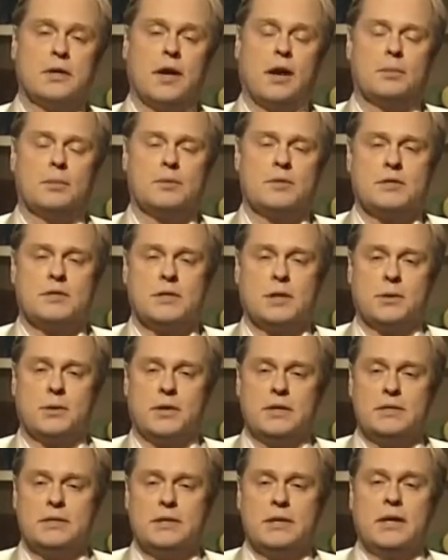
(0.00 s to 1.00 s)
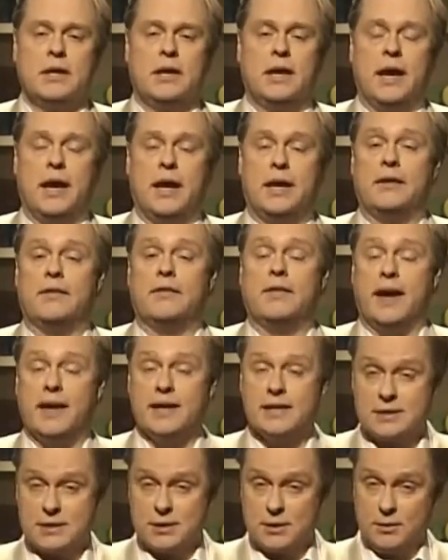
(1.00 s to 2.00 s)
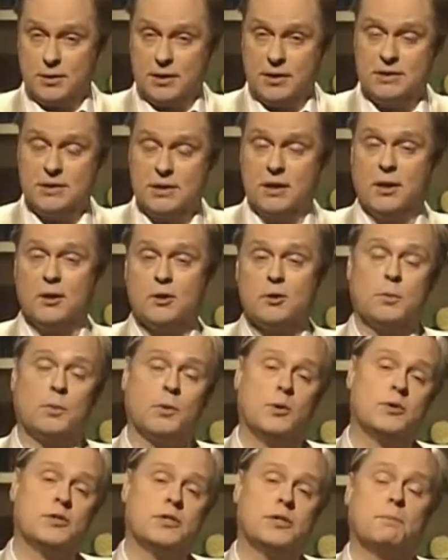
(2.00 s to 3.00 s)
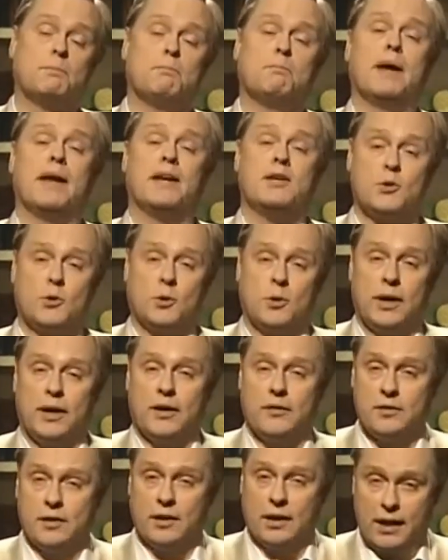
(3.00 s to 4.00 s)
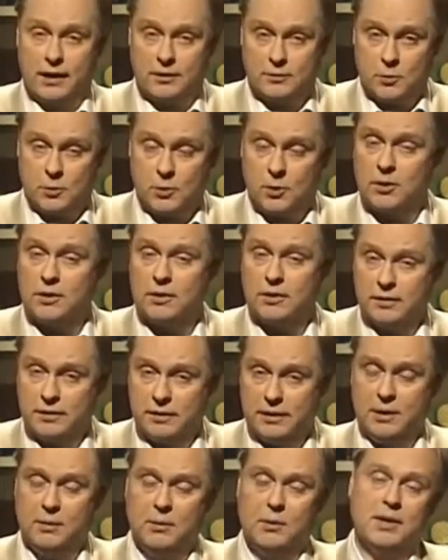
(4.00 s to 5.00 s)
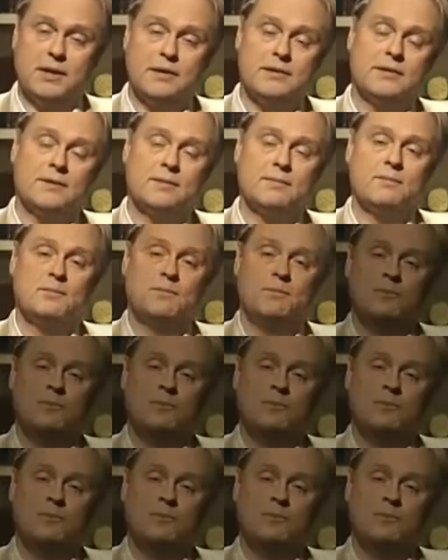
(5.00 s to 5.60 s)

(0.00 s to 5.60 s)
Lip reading: the Dobson series. And in that series, an entrepreneurship mentor has the last word. Here it is.